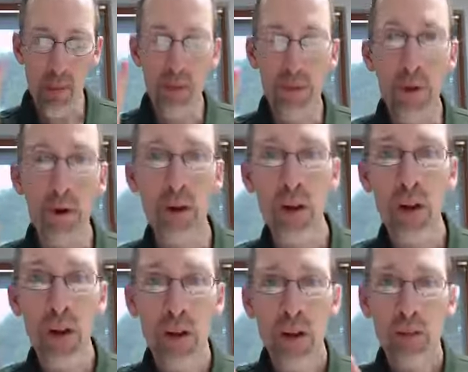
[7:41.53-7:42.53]
Third,
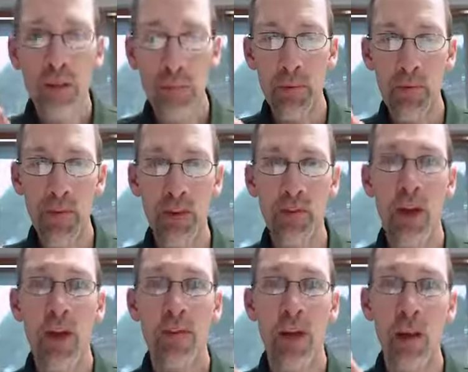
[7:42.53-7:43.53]
Scripture says
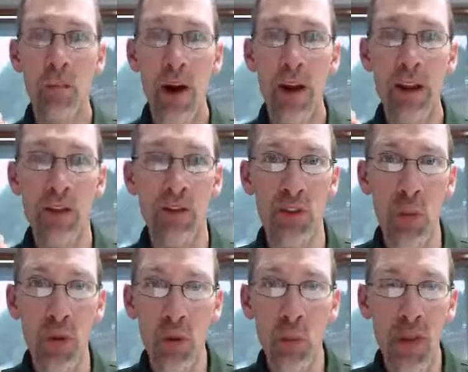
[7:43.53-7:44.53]
that our body is
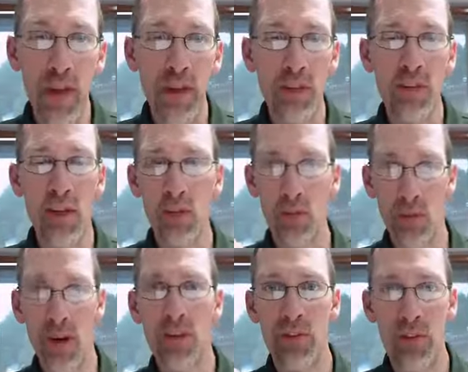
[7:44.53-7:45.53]
sown in weakness, it is
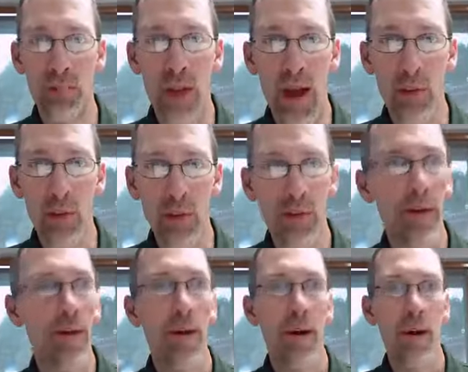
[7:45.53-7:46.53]
raised in power.
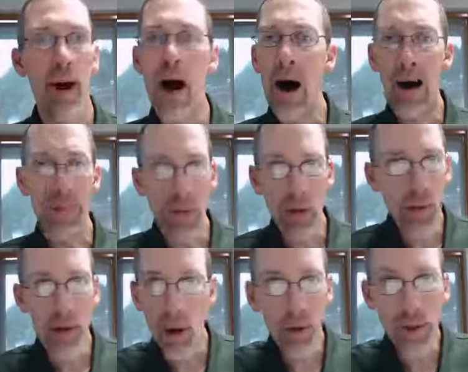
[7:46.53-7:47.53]
I think
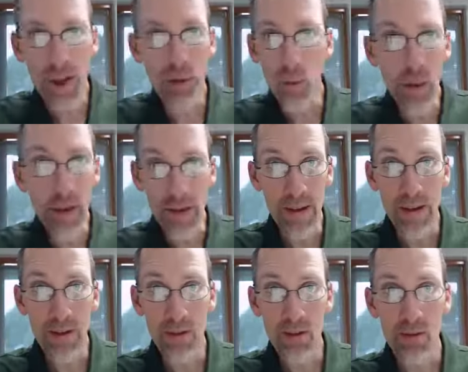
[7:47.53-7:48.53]
we all get
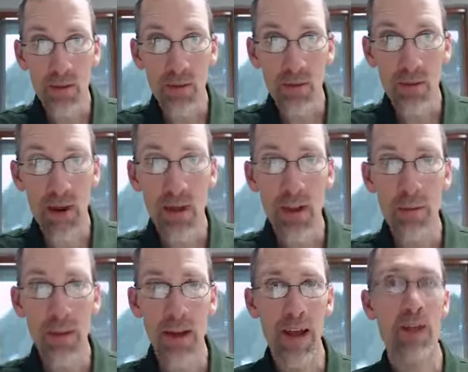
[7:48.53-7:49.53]
weakness, right? I
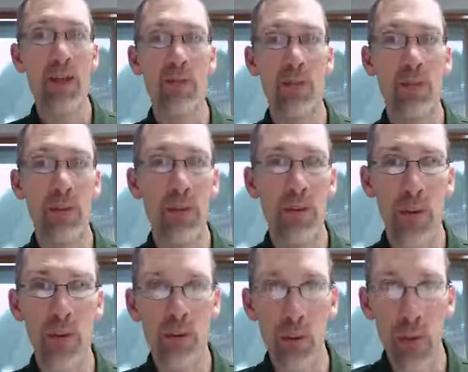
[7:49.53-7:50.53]
mean, all you have to do is
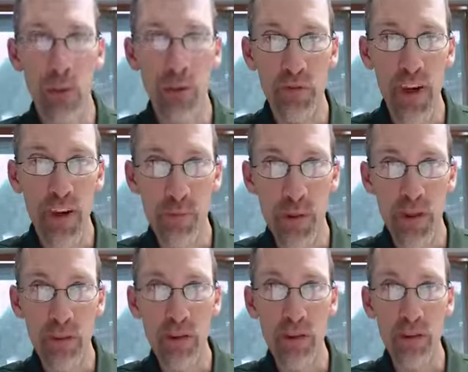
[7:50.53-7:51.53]
live for more than 5
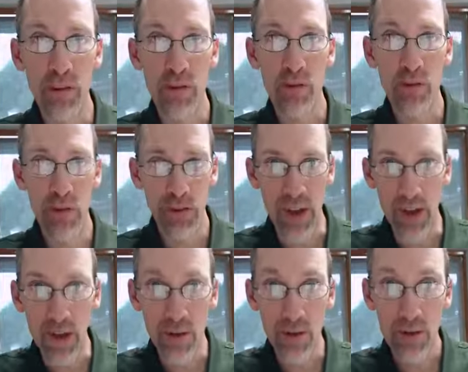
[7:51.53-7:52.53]
minutes and you start to feel
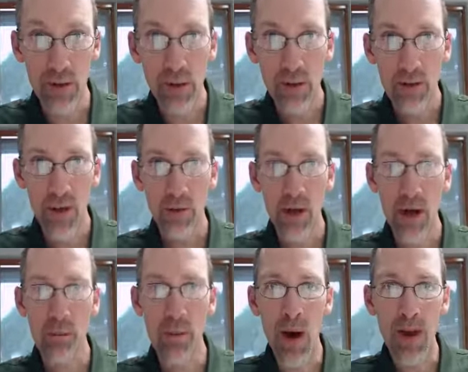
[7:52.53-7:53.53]
tired. Right? Our
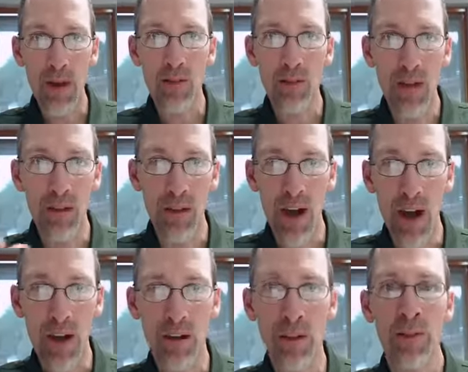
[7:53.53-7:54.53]
bodies get
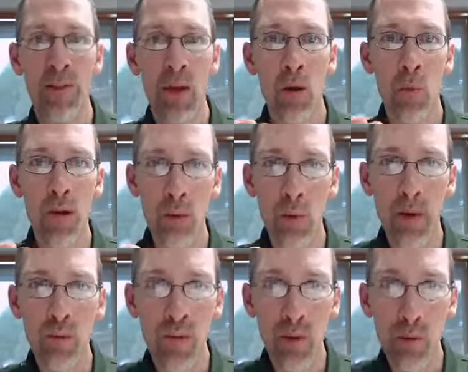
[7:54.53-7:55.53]
tired. We
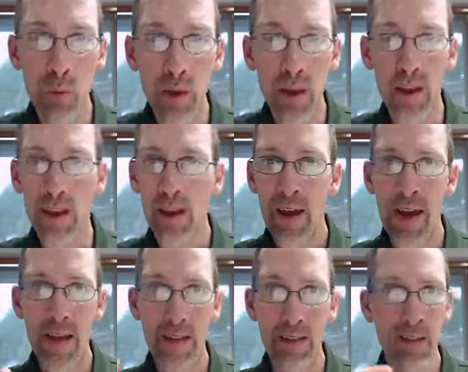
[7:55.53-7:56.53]
feel weak.
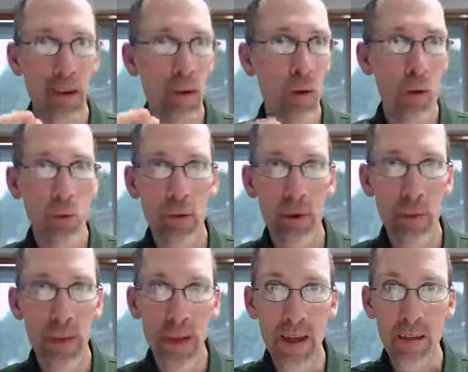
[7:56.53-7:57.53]
And the older
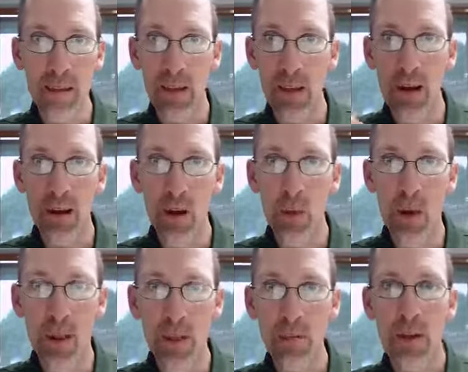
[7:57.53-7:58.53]
we get, the longer we
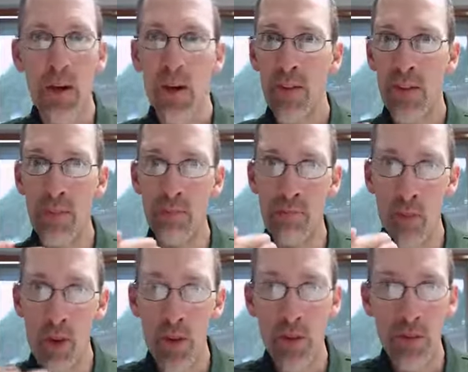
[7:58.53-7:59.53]
live, the
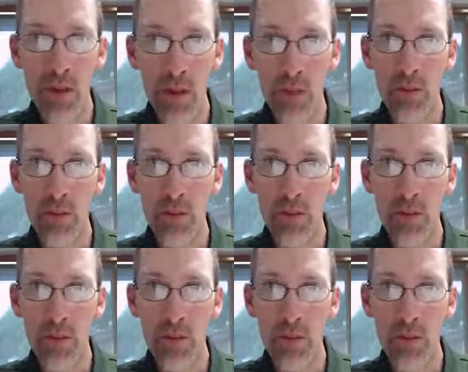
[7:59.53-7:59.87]
more this becomes